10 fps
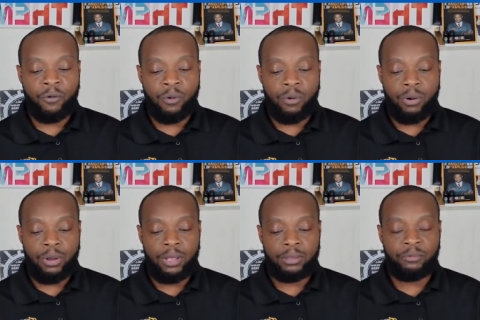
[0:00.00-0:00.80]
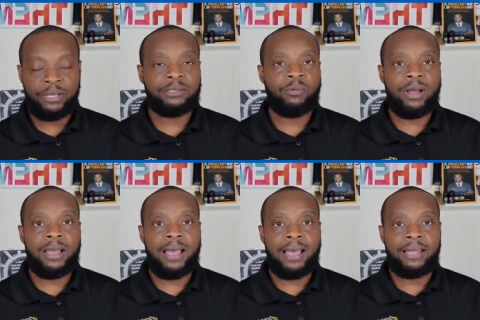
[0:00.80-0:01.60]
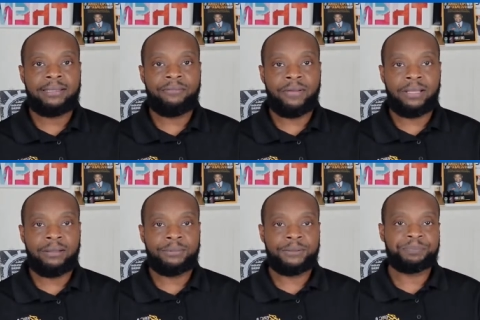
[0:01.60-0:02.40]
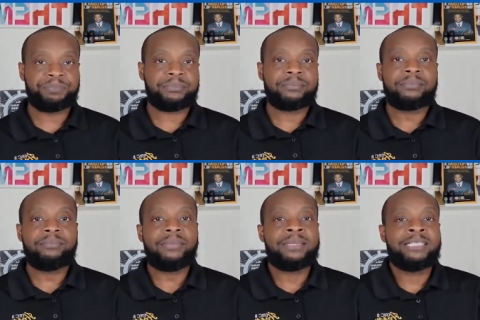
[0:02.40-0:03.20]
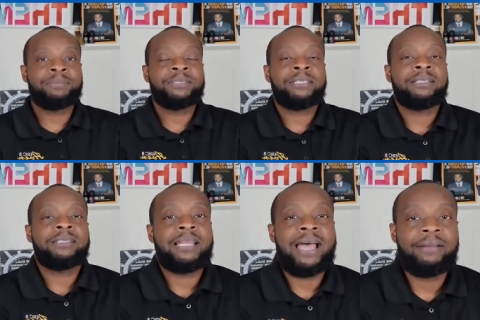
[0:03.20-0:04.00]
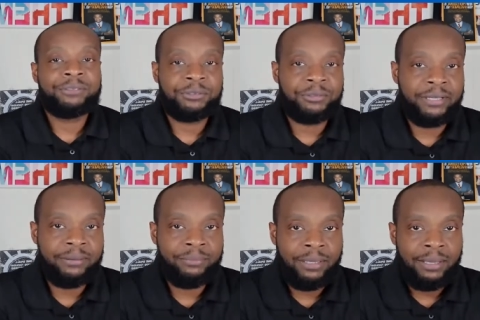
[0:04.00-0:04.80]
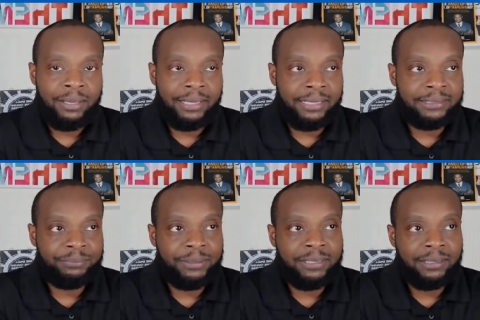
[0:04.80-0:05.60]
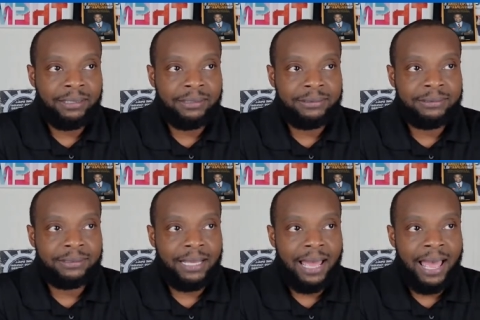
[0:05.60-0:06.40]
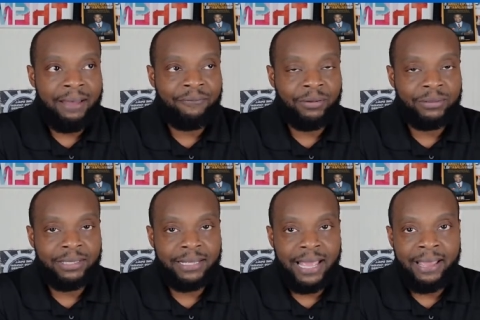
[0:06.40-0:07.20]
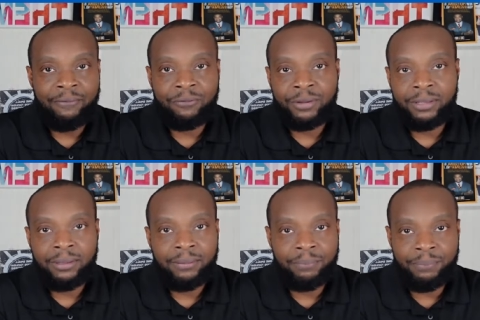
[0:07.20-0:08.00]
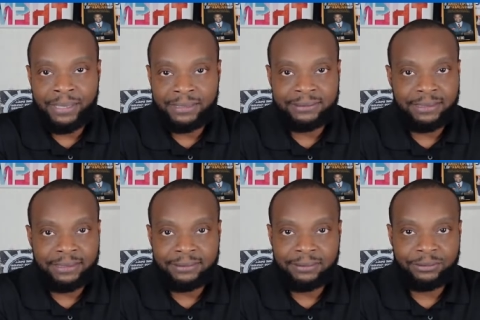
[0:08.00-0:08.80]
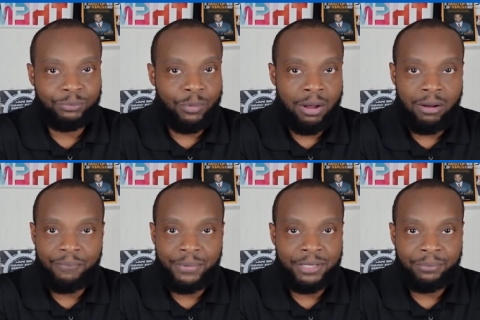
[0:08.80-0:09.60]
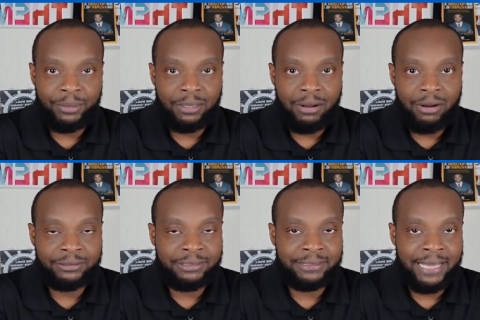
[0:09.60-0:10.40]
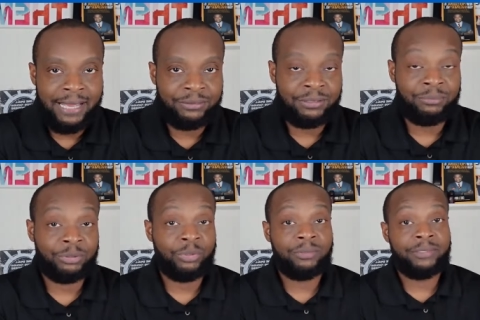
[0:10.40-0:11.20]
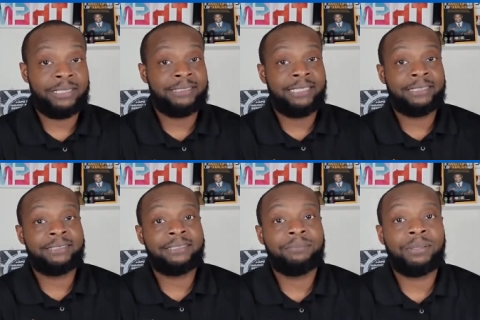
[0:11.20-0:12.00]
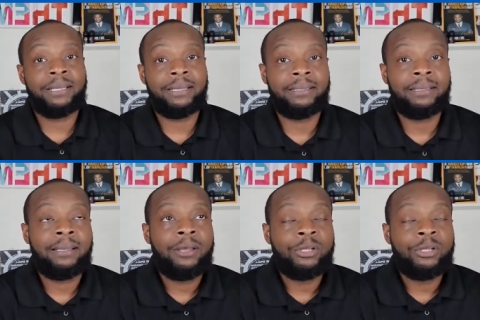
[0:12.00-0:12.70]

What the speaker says: for the reason why I developed this particular live stream is because I feel that every business, small, medium, or large, needs to have some sort of contingency plan.